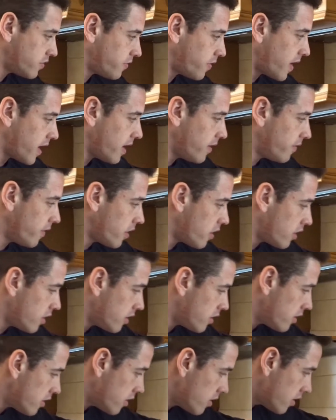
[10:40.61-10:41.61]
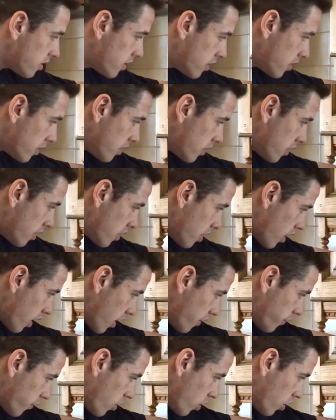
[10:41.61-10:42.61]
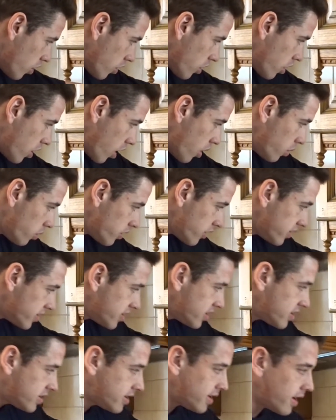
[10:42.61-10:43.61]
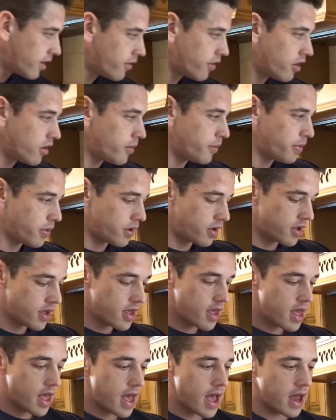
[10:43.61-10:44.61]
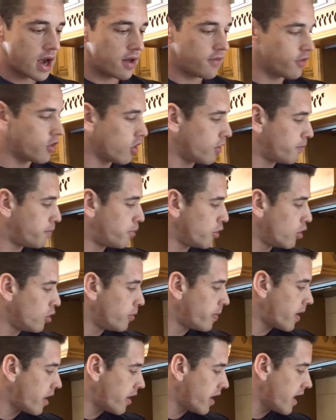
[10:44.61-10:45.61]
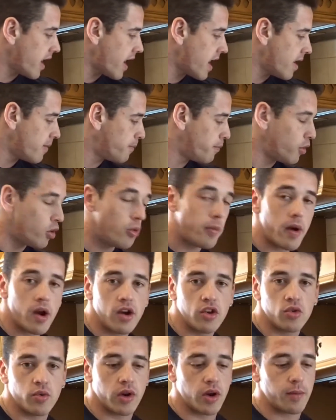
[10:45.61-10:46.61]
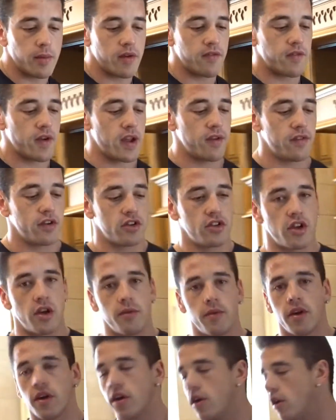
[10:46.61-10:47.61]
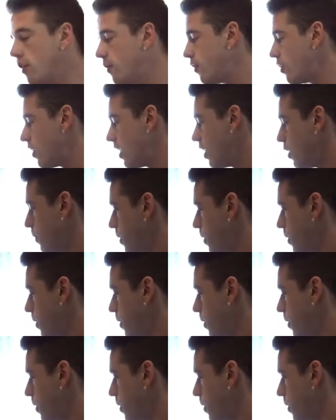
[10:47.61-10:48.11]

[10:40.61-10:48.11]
flavour, I've got golden syrup, and I've got blueberry. And blueberry is one of my favourites, so I'm going to go for a little